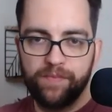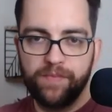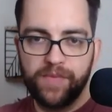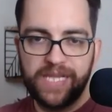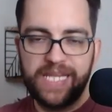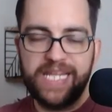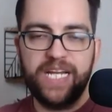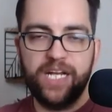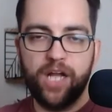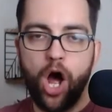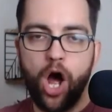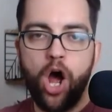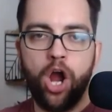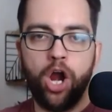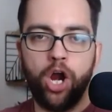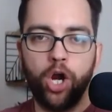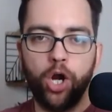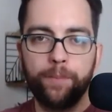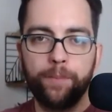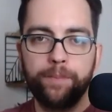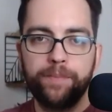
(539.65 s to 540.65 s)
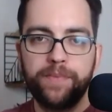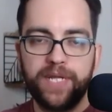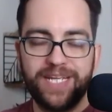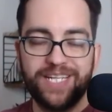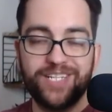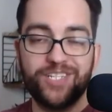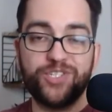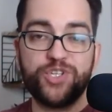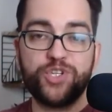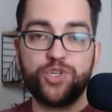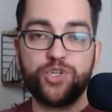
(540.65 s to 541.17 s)
lead arm
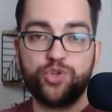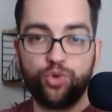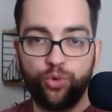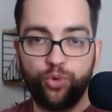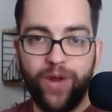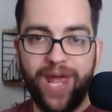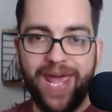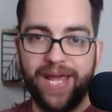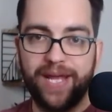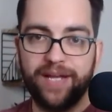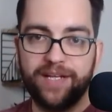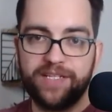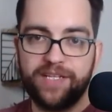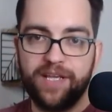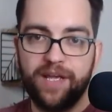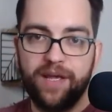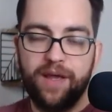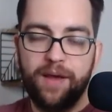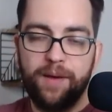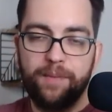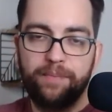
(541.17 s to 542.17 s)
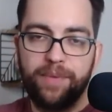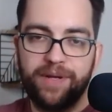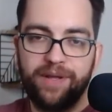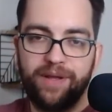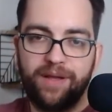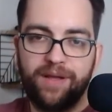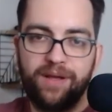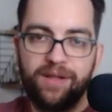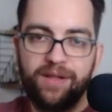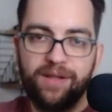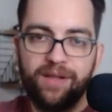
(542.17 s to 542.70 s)
is straight, but
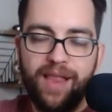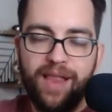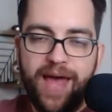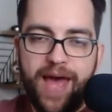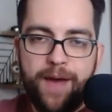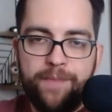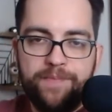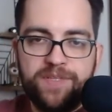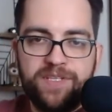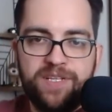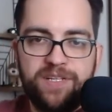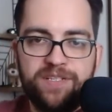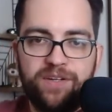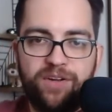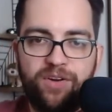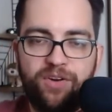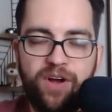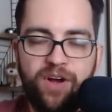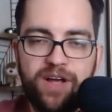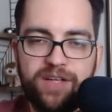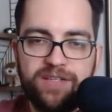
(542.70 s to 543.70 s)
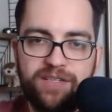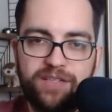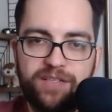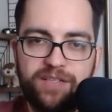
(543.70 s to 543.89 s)
it collapses across